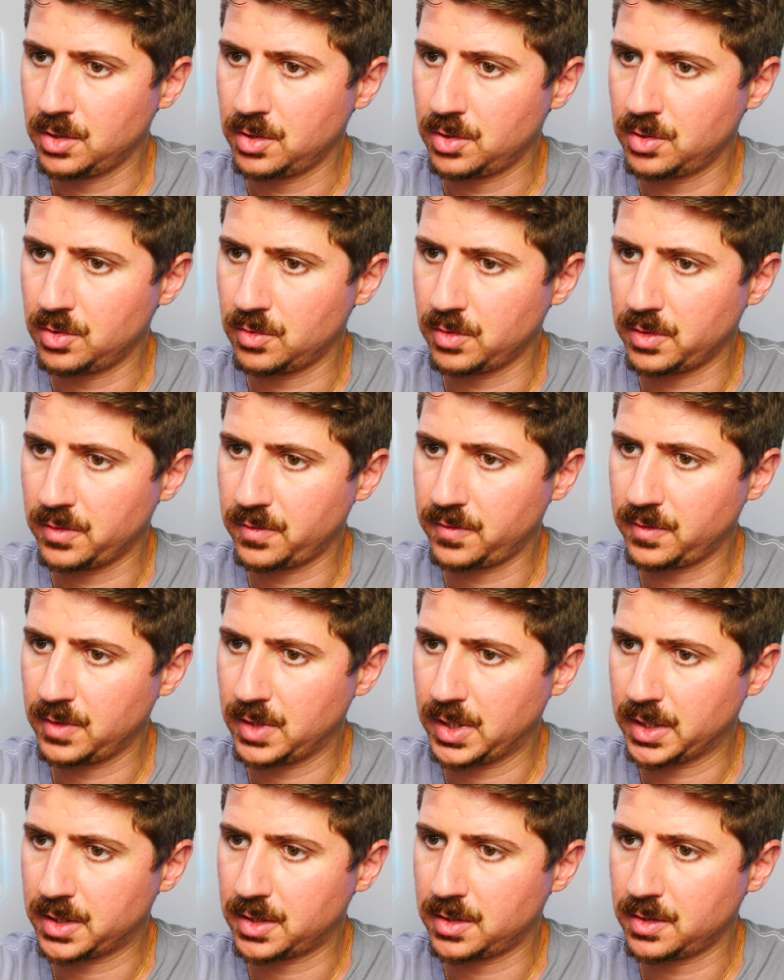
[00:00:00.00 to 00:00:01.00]
to
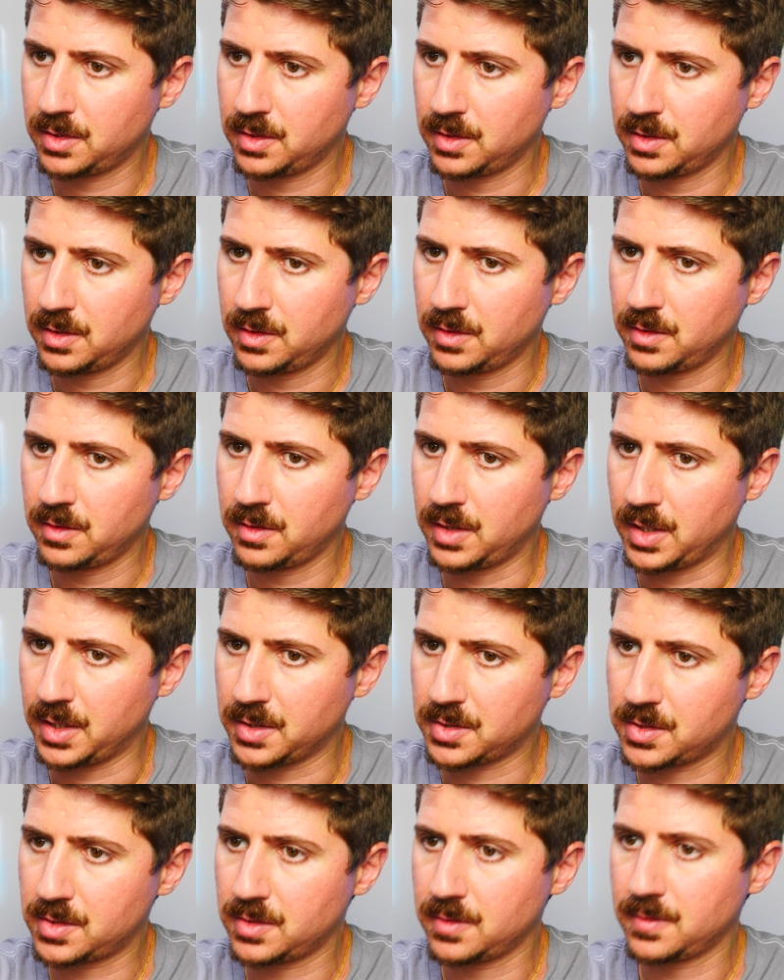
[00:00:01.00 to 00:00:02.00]
reflect
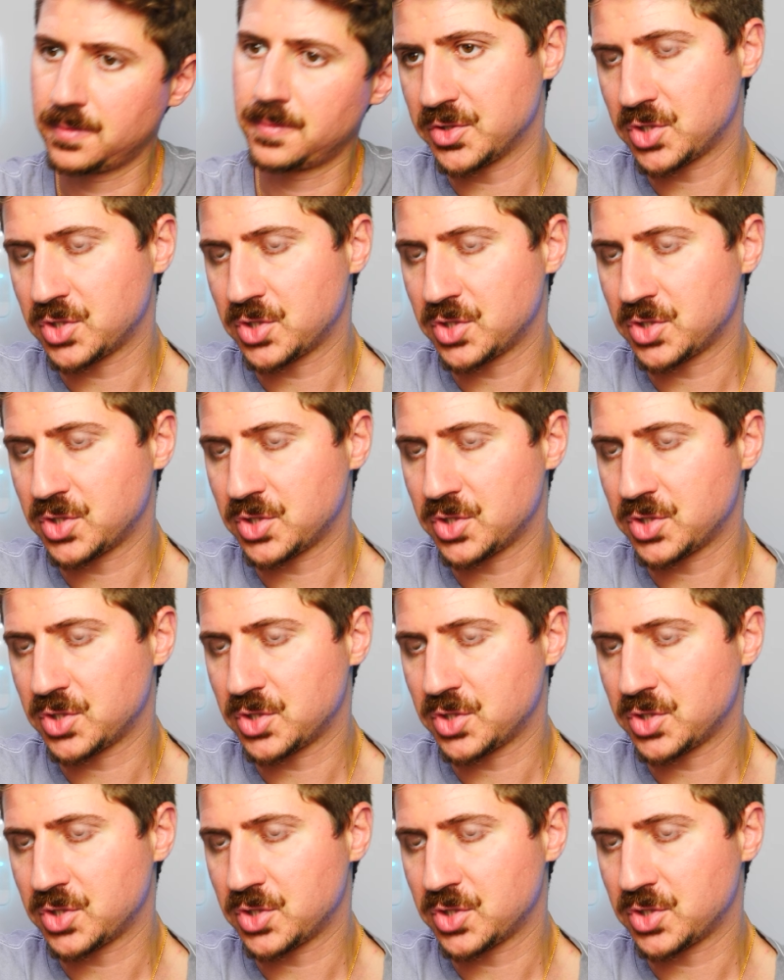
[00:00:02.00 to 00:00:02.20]
this.